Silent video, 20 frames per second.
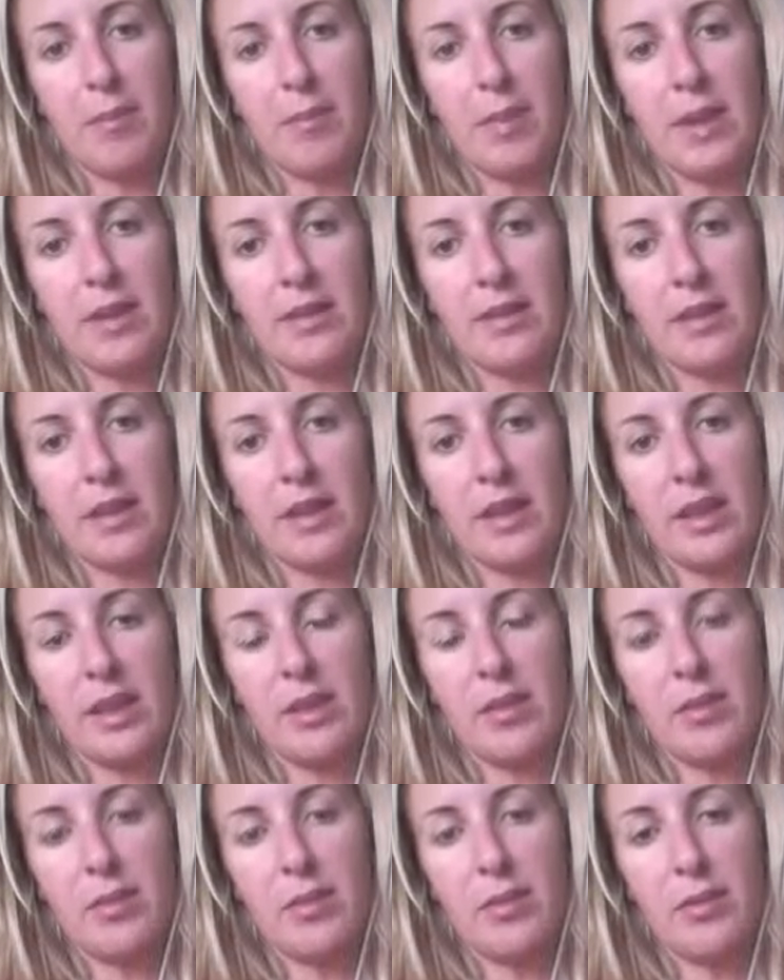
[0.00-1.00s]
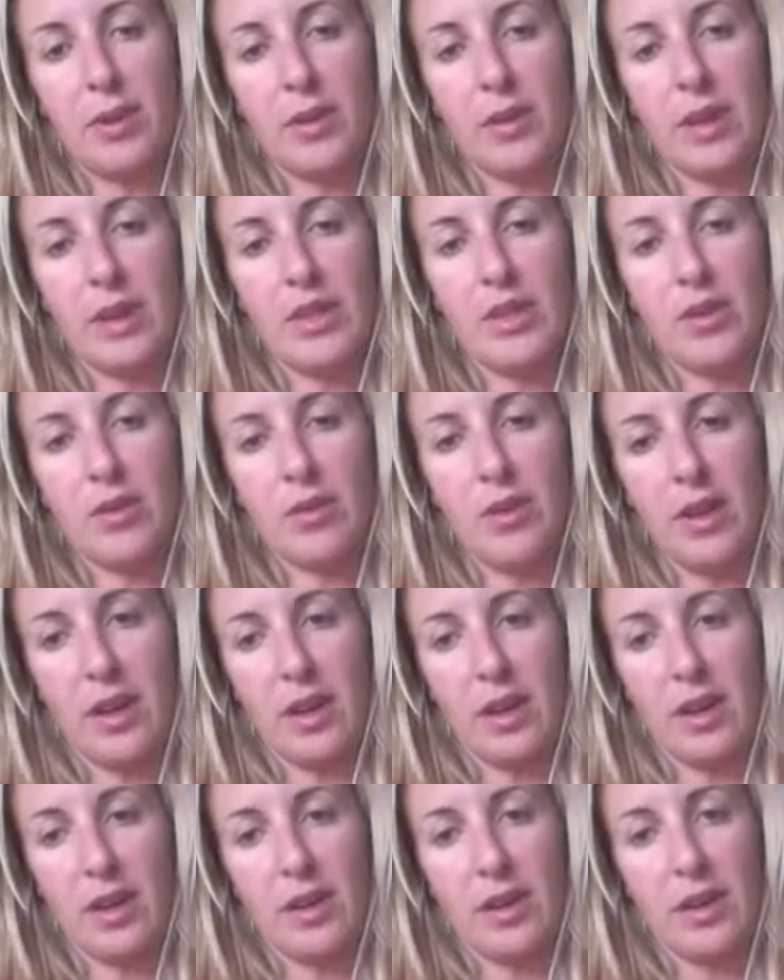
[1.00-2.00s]
Basically, what they do
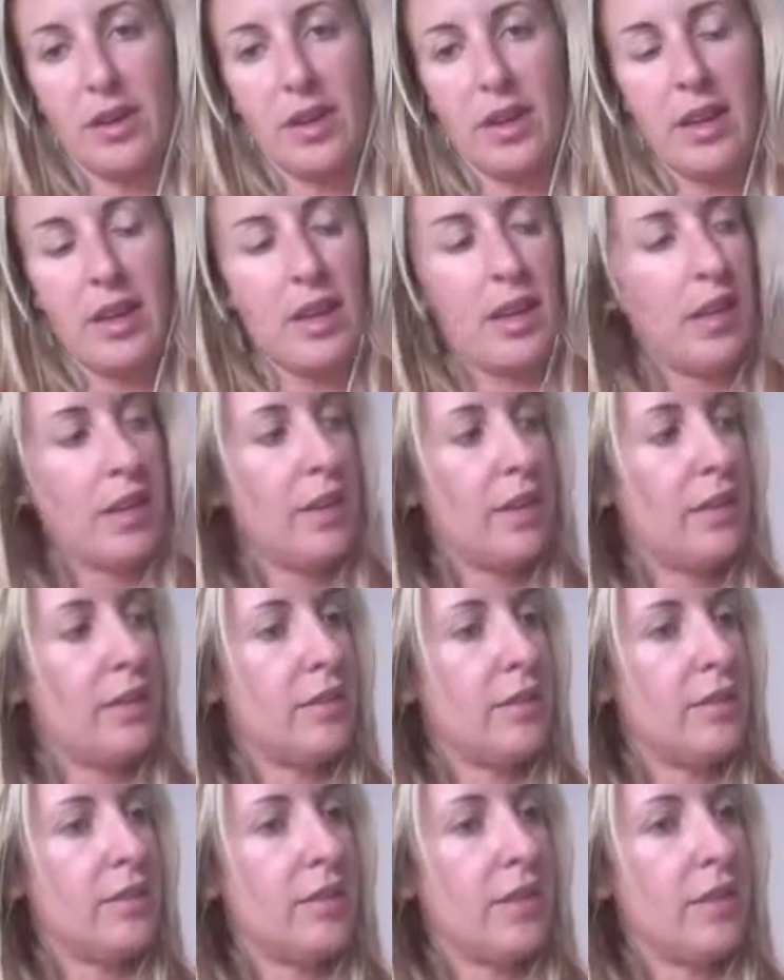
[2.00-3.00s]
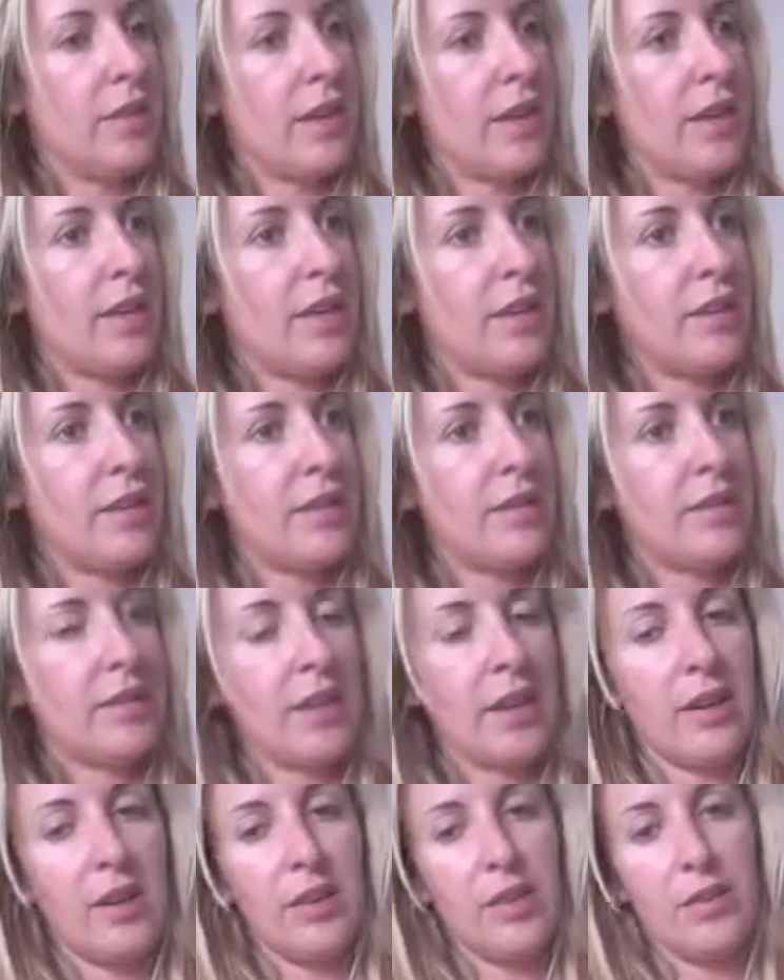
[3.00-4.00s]
there is they
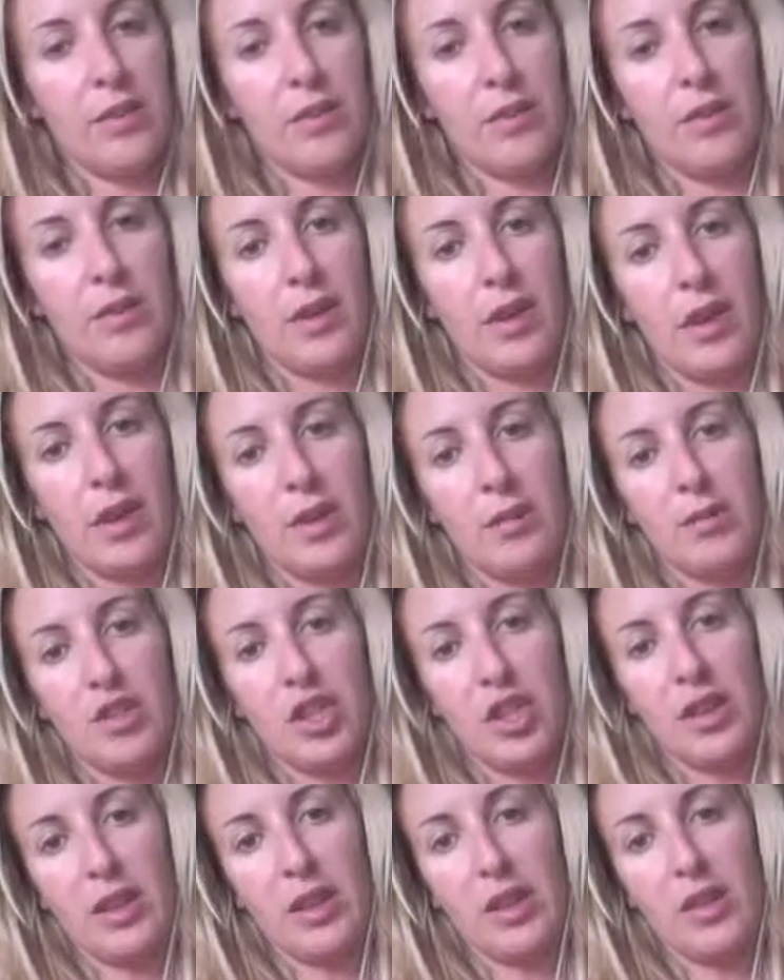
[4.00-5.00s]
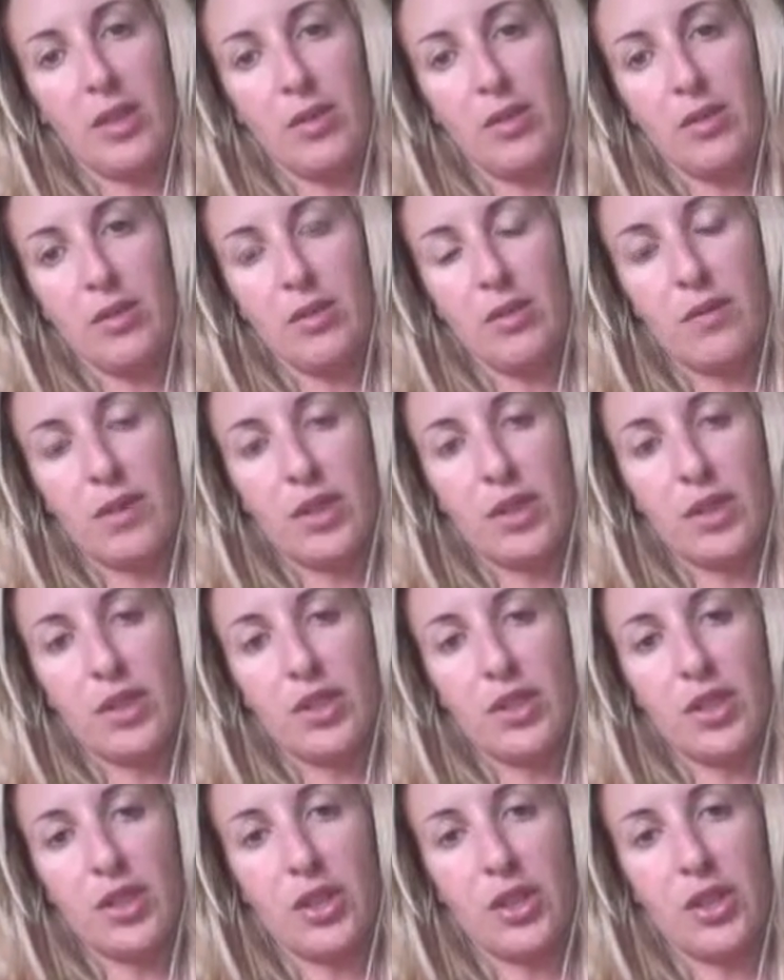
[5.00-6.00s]
sell gently used
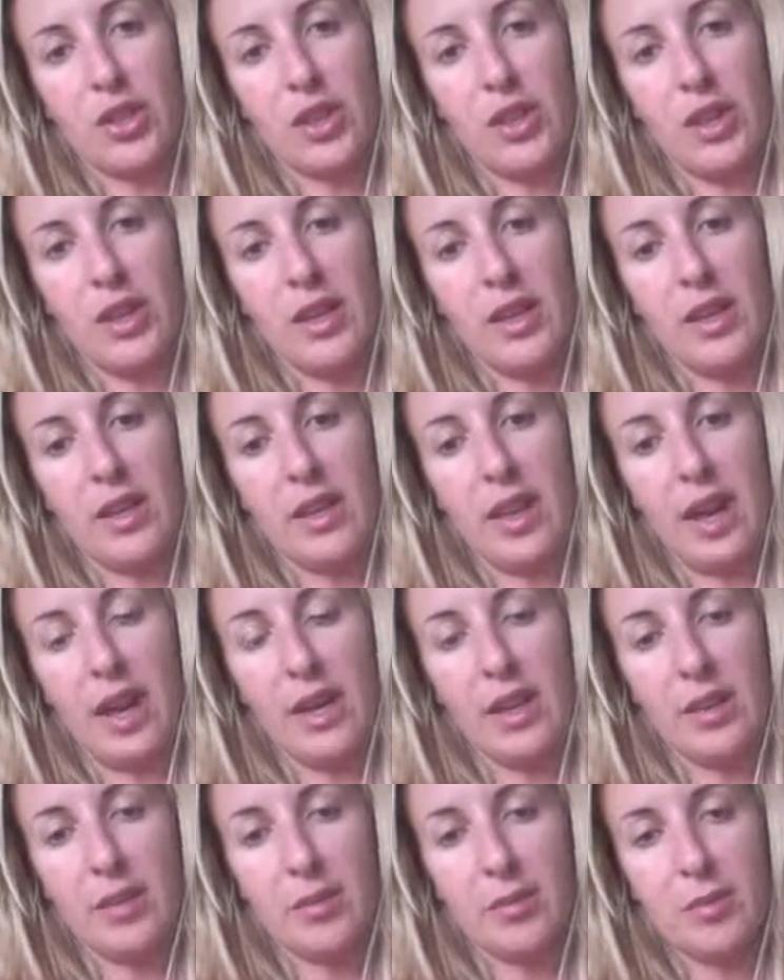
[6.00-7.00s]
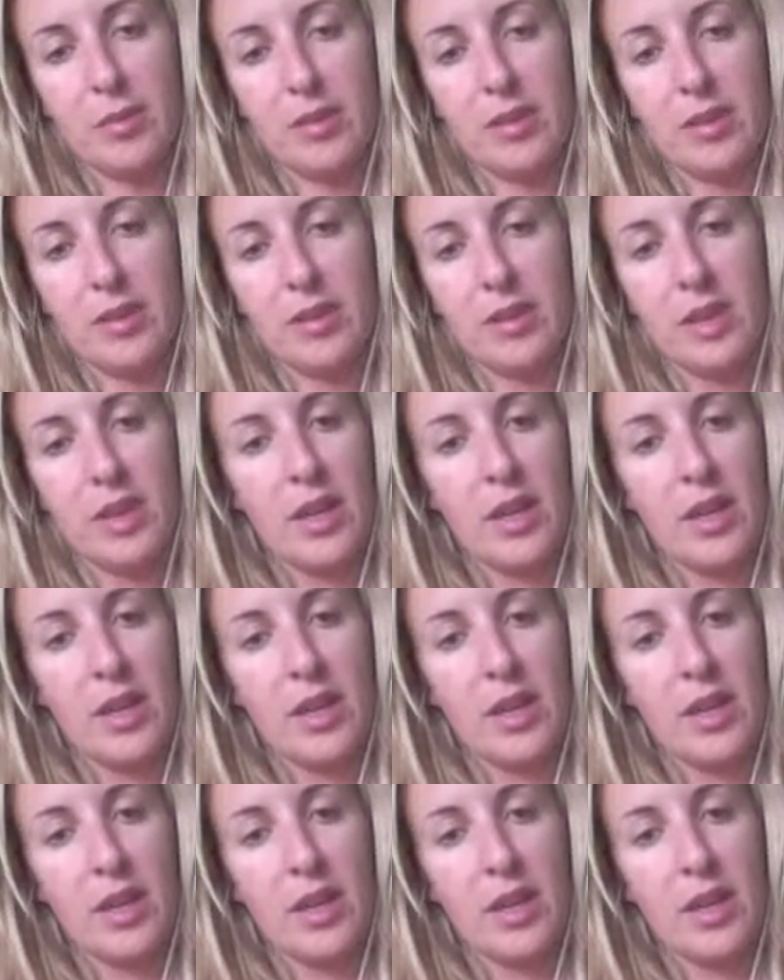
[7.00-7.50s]
furniture and items